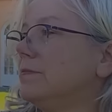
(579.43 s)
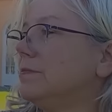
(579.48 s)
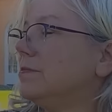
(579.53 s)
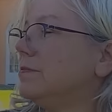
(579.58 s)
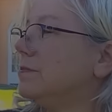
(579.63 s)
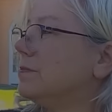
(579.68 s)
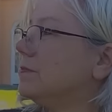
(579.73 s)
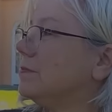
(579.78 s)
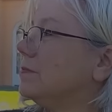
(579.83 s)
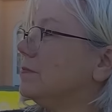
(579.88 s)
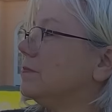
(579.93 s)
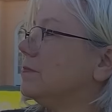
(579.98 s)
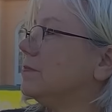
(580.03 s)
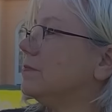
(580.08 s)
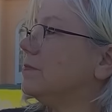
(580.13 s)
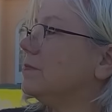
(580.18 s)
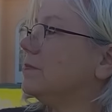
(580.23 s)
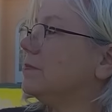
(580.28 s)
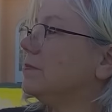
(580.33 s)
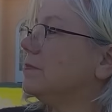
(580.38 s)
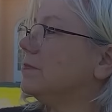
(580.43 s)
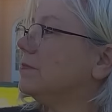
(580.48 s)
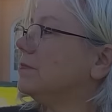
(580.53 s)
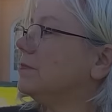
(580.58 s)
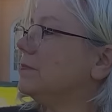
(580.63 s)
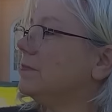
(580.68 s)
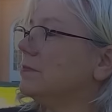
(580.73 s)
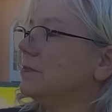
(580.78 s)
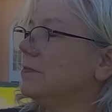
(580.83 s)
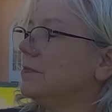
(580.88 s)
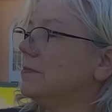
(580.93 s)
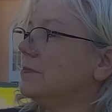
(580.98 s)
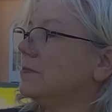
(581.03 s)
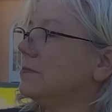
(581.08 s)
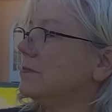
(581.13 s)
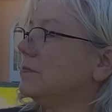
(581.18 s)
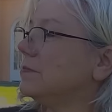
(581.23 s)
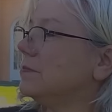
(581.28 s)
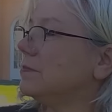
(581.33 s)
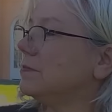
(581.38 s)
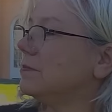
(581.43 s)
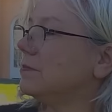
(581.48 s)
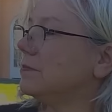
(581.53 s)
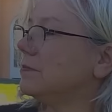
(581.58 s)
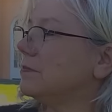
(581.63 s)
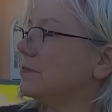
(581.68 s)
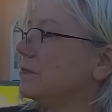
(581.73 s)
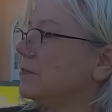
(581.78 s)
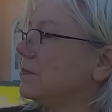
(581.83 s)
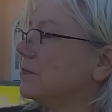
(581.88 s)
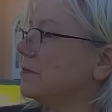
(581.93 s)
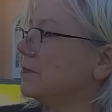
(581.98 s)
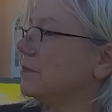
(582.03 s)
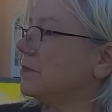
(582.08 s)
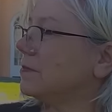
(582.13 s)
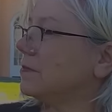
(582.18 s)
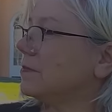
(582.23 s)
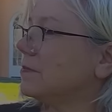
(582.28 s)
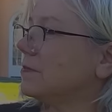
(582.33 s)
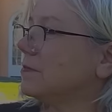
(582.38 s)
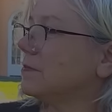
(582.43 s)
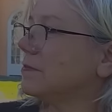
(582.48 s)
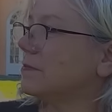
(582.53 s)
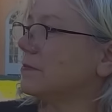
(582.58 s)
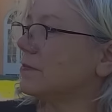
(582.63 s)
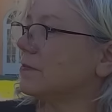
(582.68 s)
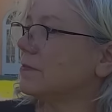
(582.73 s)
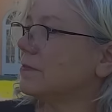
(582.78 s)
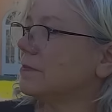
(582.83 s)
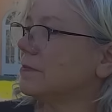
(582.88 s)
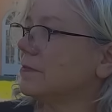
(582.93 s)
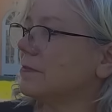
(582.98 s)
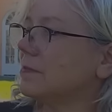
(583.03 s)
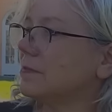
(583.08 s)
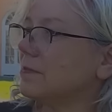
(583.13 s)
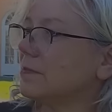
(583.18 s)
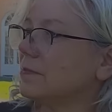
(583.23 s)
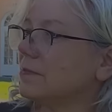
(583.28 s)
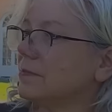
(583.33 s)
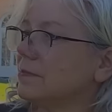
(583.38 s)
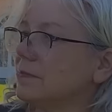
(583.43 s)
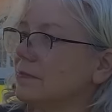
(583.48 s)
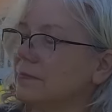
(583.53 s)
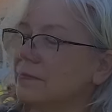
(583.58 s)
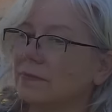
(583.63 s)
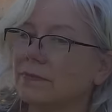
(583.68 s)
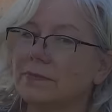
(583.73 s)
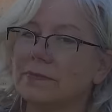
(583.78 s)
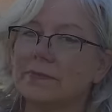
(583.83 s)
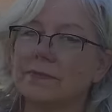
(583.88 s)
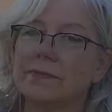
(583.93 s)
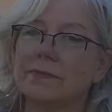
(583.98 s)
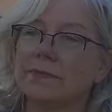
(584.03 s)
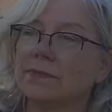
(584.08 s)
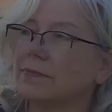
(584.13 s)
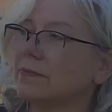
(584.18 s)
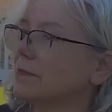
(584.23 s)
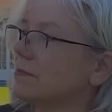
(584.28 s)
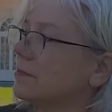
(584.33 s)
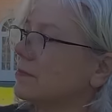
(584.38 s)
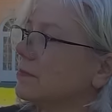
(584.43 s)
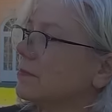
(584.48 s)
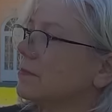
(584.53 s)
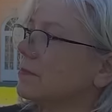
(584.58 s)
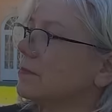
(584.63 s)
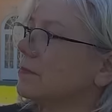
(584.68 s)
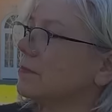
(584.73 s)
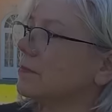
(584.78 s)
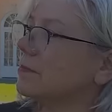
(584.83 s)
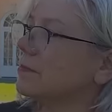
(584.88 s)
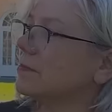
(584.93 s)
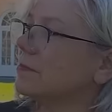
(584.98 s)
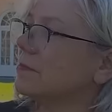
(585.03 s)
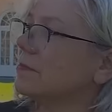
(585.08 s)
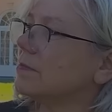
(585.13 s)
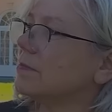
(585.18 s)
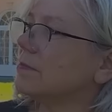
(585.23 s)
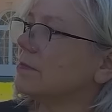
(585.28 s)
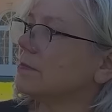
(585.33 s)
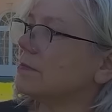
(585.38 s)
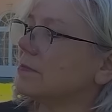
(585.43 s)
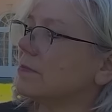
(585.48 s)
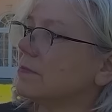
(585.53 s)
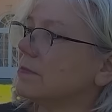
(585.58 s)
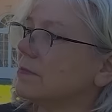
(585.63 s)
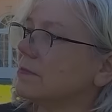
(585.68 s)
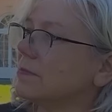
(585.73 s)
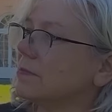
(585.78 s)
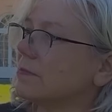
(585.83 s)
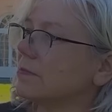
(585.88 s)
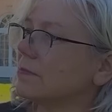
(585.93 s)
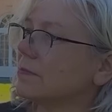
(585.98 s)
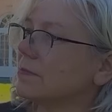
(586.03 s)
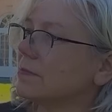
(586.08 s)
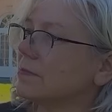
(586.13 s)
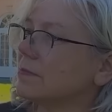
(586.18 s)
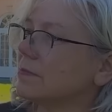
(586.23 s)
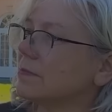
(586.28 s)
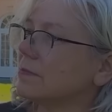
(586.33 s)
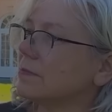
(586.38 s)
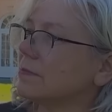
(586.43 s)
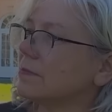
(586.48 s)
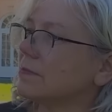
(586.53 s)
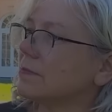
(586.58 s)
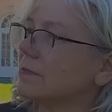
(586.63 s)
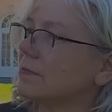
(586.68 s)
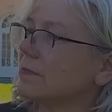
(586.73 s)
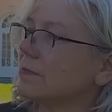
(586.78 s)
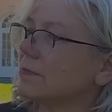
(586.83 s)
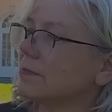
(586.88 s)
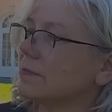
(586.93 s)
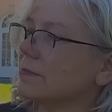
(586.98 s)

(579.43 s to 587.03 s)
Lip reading: (not speaking)